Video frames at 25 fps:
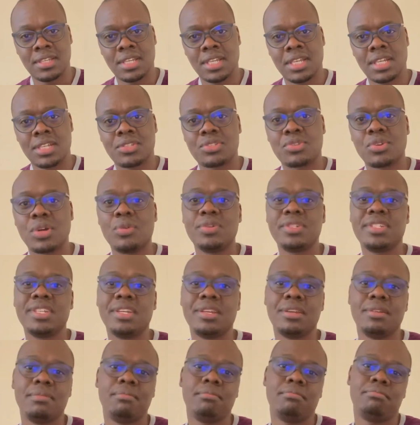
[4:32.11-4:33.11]
So I would
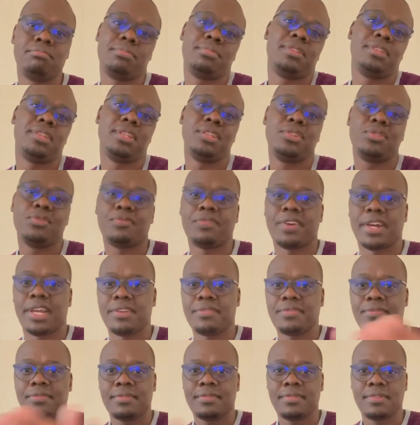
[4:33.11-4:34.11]
say 3 to
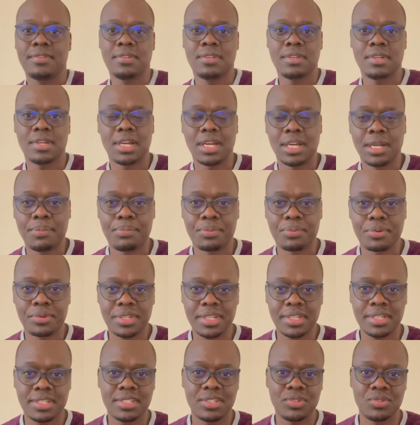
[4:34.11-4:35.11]
5
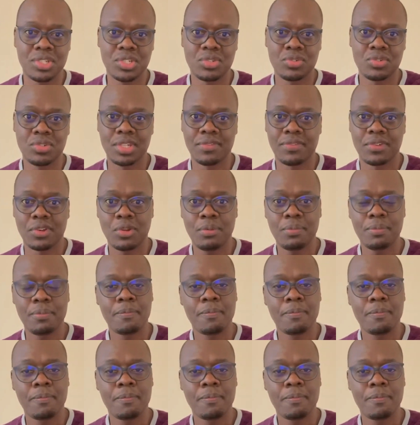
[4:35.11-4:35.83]
projects you need to develop